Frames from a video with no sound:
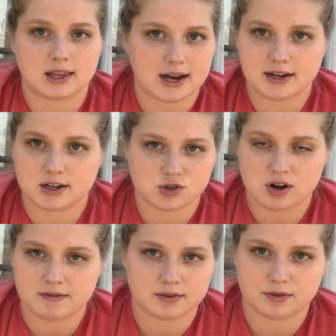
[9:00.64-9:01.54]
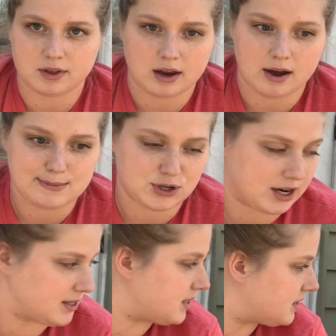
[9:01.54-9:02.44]
light can travel through that
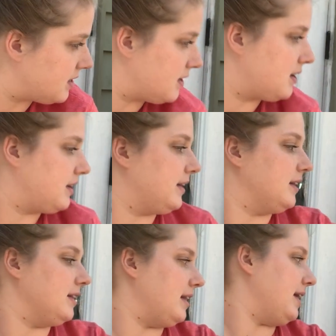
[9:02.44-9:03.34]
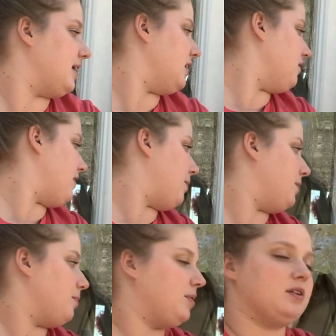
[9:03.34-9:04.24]
object. Like if I were
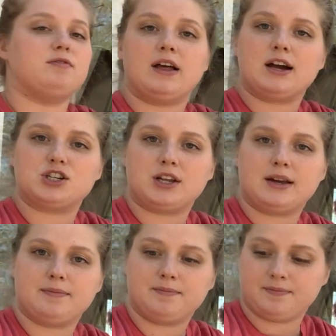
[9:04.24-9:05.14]
to put a flashlight